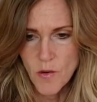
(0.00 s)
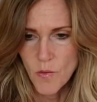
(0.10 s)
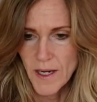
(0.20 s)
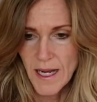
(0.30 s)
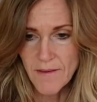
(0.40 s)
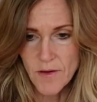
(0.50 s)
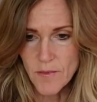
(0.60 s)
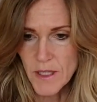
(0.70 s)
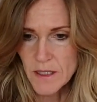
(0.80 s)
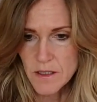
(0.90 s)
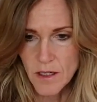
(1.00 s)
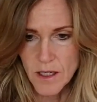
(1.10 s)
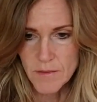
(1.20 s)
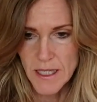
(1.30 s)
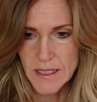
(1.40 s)
whatever beads are
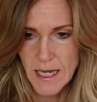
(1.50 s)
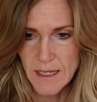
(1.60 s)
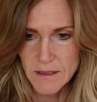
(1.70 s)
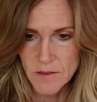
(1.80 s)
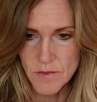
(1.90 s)
on my tassel,